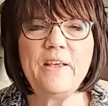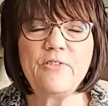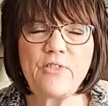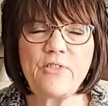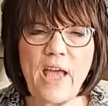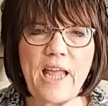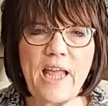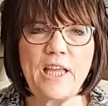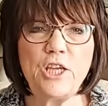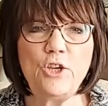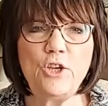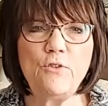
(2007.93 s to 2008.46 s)

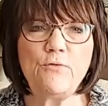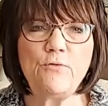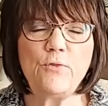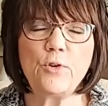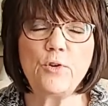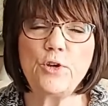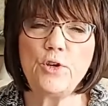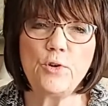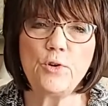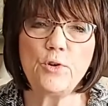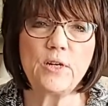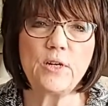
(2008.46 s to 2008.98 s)
Thank you
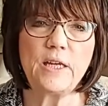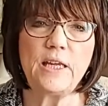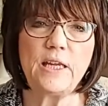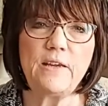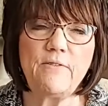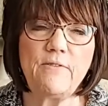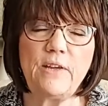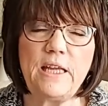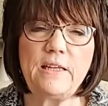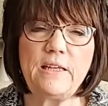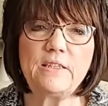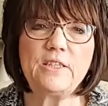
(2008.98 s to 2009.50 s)
for your
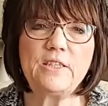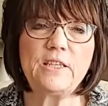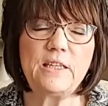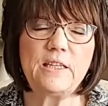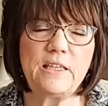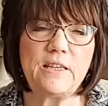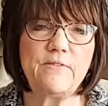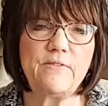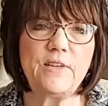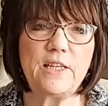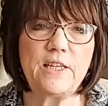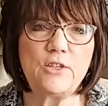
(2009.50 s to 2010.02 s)
giving to
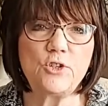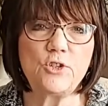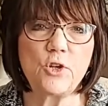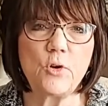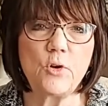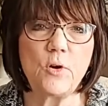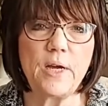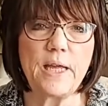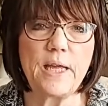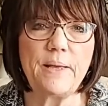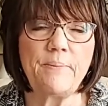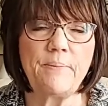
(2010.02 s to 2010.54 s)
Living
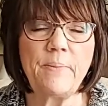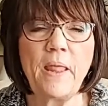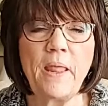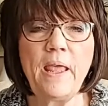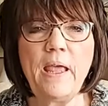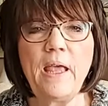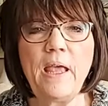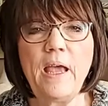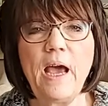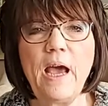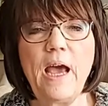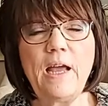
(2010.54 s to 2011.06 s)
Joy.
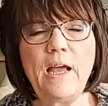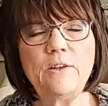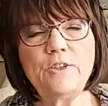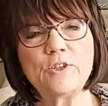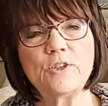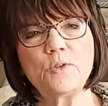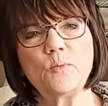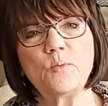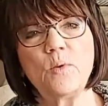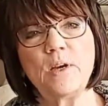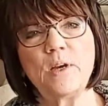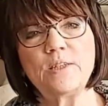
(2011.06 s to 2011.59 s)
I
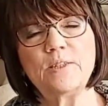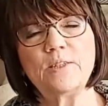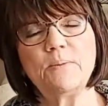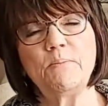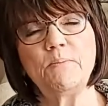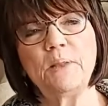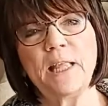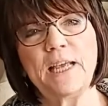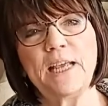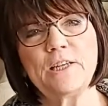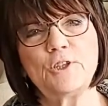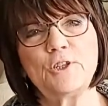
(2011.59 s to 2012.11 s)
just want to
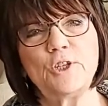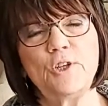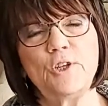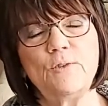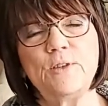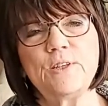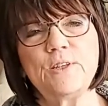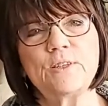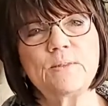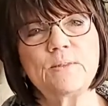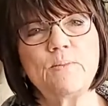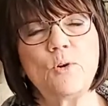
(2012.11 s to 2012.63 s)
bless you
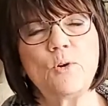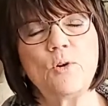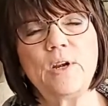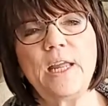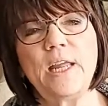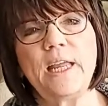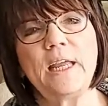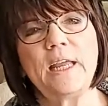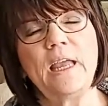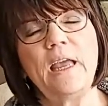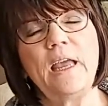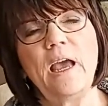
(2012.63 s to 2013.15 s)
this
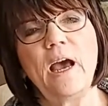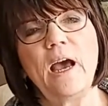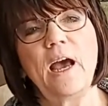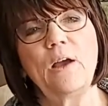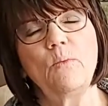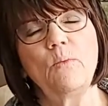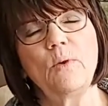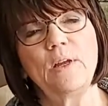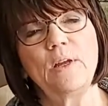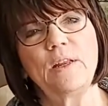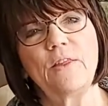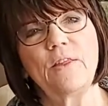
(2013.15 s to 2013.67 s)
morning. I
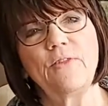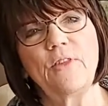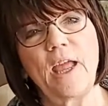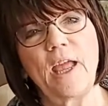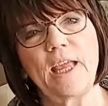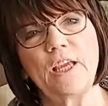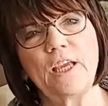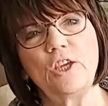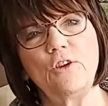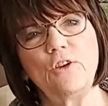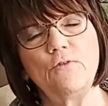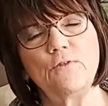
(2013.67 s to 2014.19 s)
want to
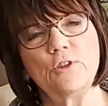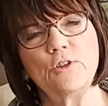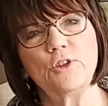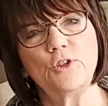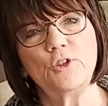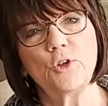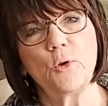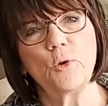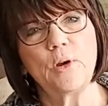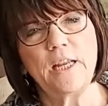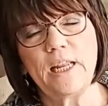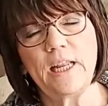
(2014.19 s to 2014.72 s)
thank you for
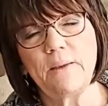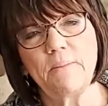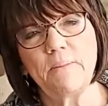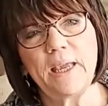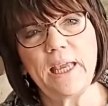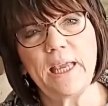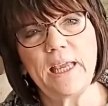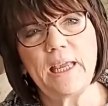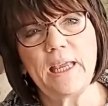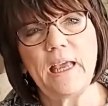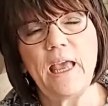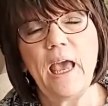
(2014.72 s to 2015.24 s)
joining
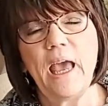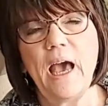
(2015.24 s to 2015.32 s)
me.